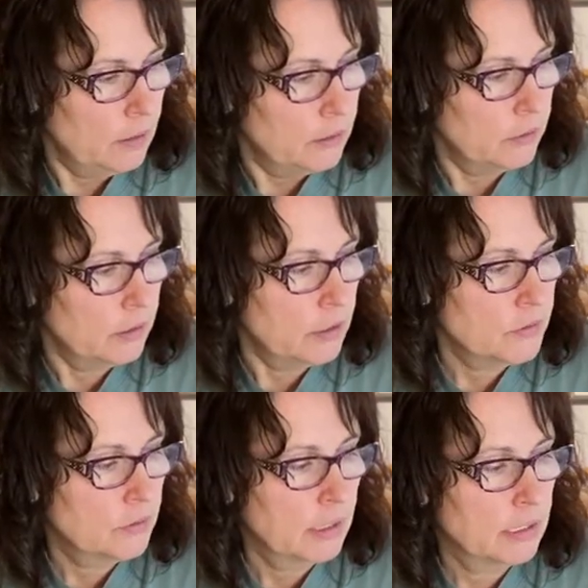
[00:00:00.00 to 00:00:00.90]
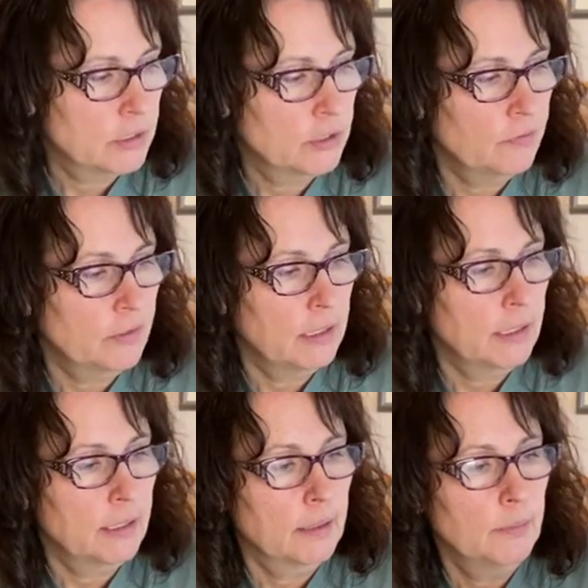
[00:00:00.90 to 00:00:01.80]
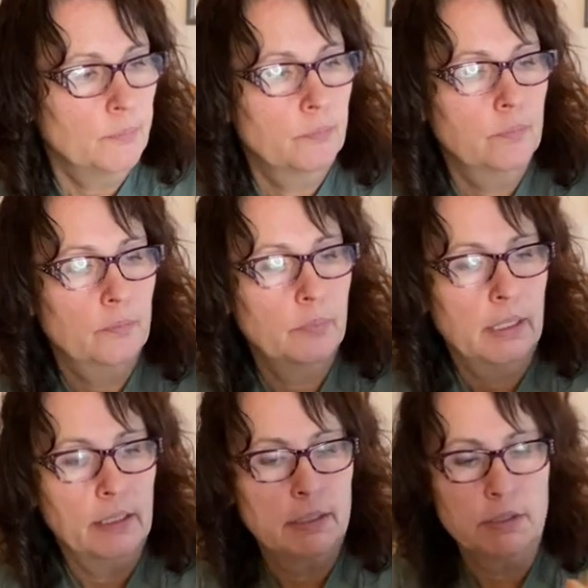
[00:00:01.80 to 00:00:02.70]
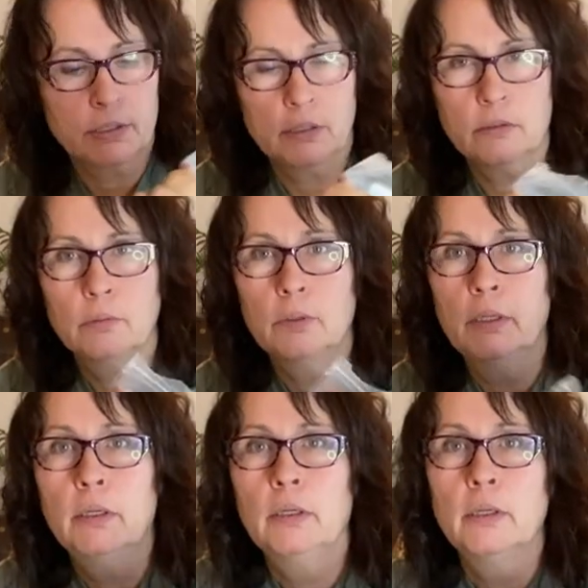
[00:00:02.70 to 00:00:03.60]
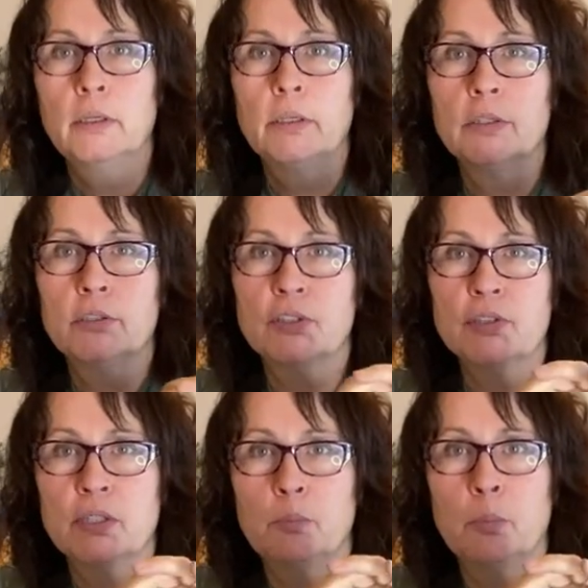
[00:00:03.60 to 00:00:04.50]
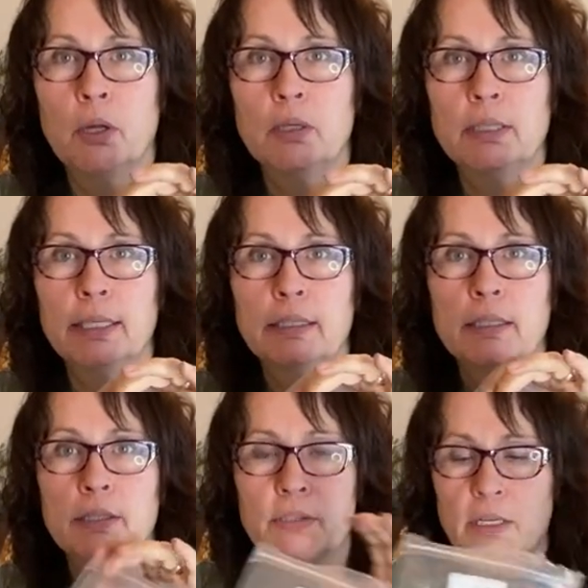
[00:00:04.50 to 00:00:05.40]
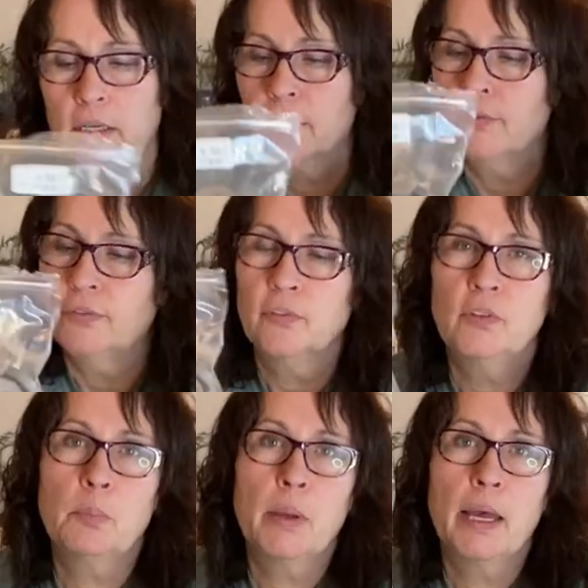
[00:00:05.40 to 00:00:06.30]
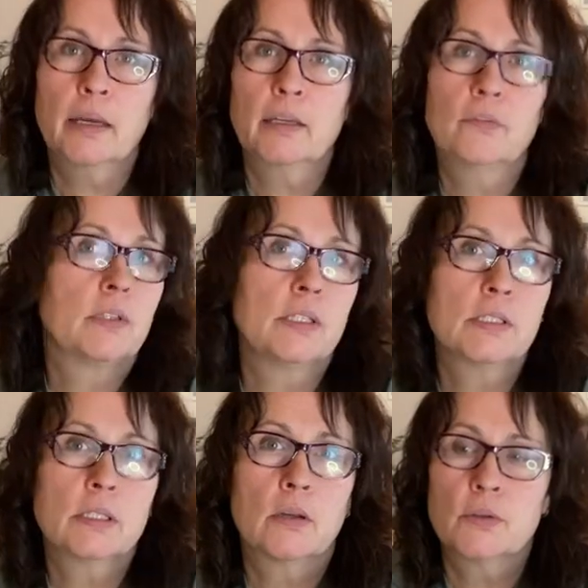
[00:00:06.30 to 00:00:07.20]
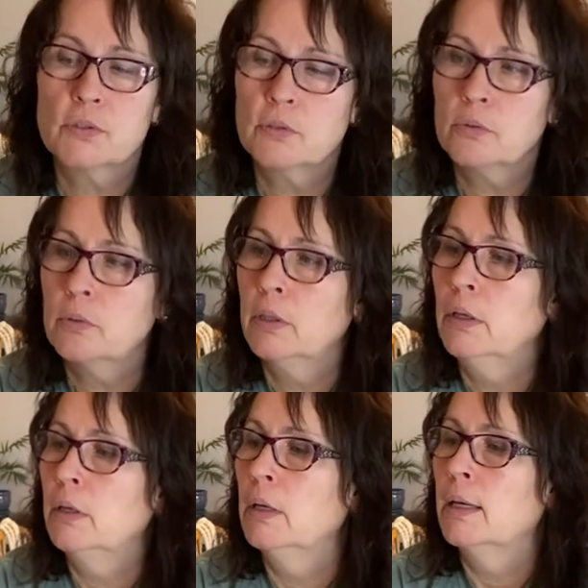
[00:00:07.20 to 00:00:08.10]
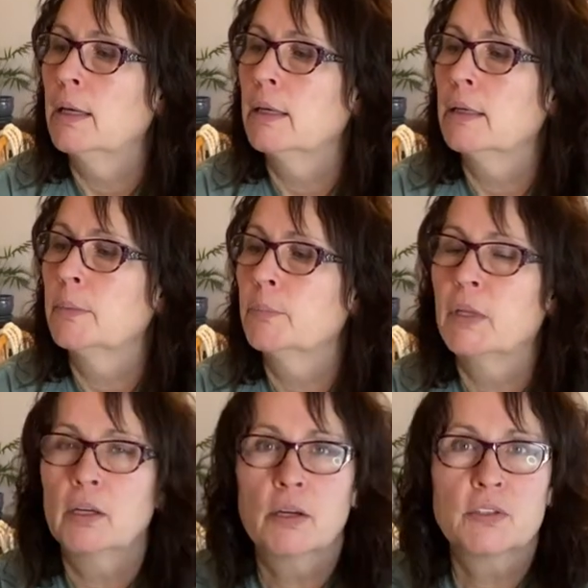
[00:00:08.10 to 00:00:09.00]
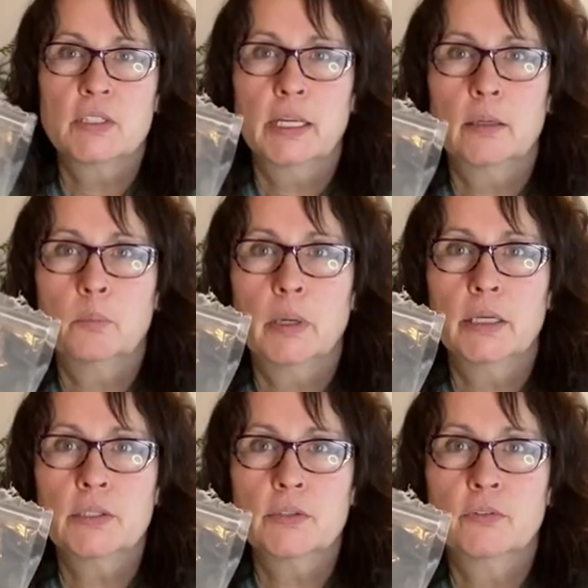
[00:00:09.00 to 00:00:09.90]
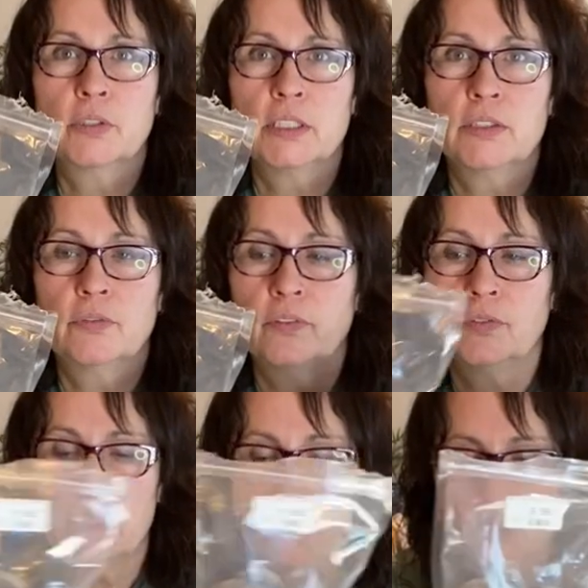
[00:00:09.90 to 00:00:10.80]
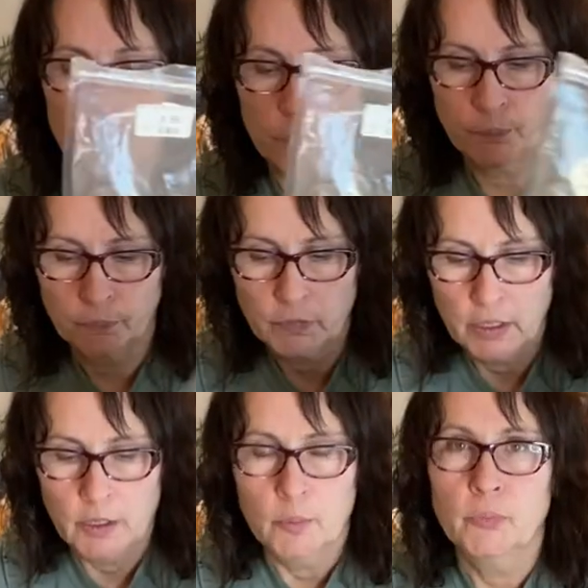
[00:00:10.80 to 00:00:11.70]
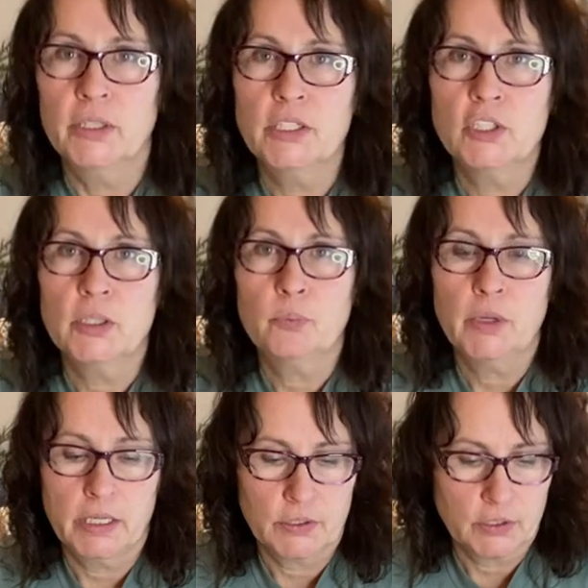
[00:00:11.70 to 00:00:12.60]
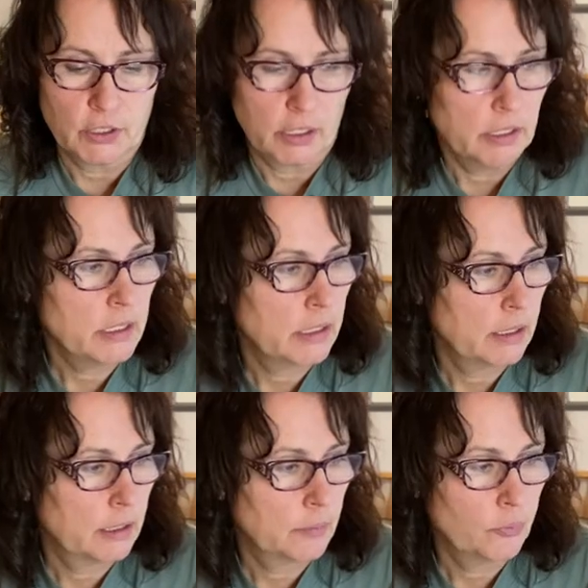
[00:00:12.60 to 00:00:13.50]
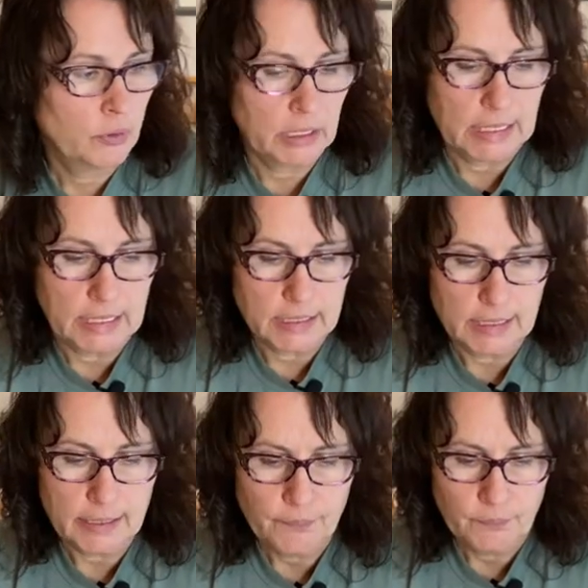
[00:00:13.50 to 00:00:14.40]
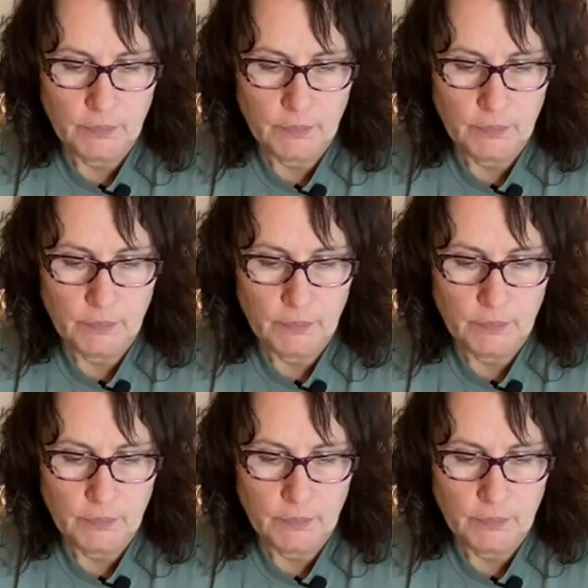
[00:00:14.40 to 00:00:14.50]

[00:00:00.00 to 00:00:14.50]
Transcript: You can also get Jiffy uh, pellets just in bulk like this. I got a fifty pack of these also. Um, they cost ten bucks for these fifty. So pretty cheap way to start and pretty easy.